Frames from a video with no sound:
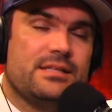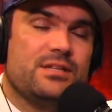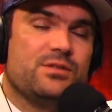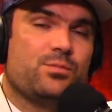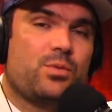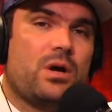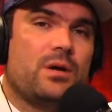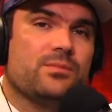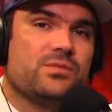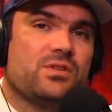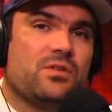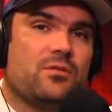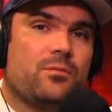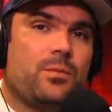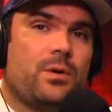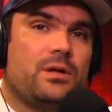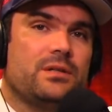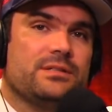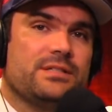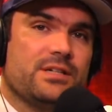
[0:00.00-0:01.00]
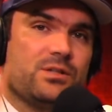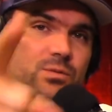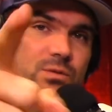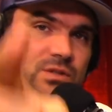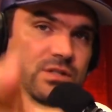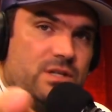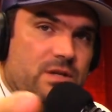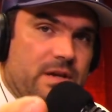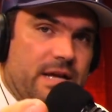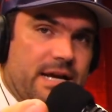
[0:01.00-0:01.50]
This is Problem Solver Politics. We'll
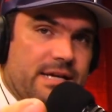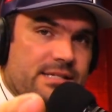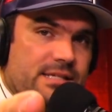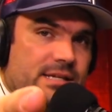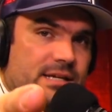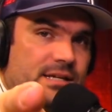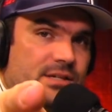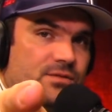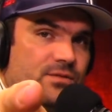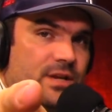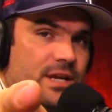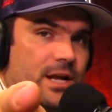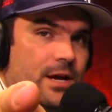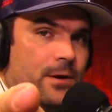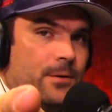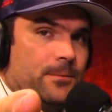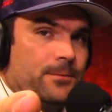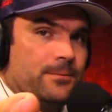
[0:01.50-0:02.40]
see you guys in the next video.